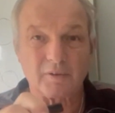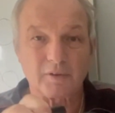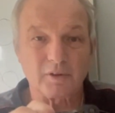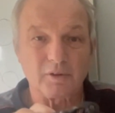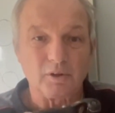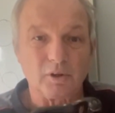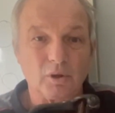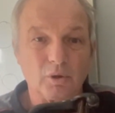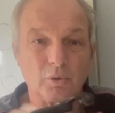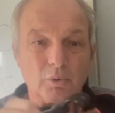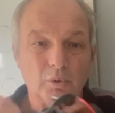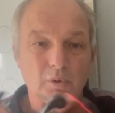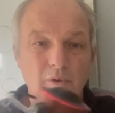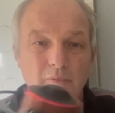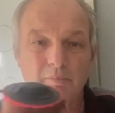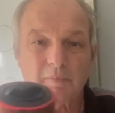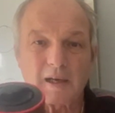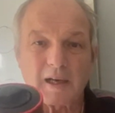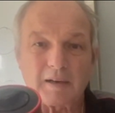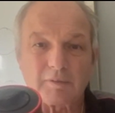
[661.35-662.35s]
the new
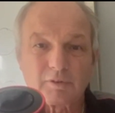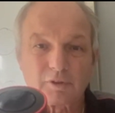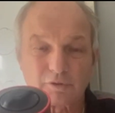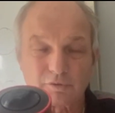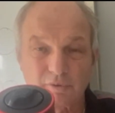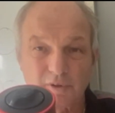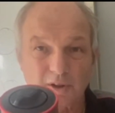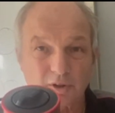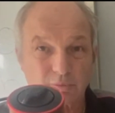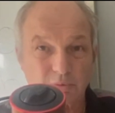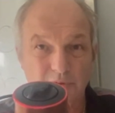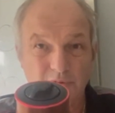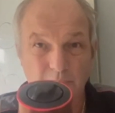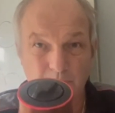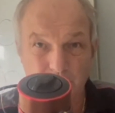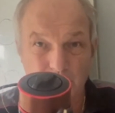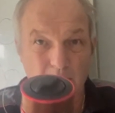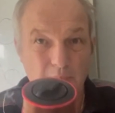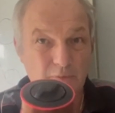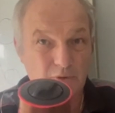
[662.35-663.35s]
marvellous reels, which I
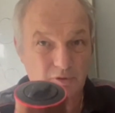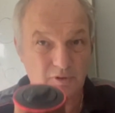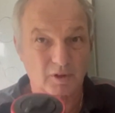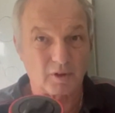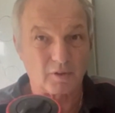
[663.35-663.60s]
promise you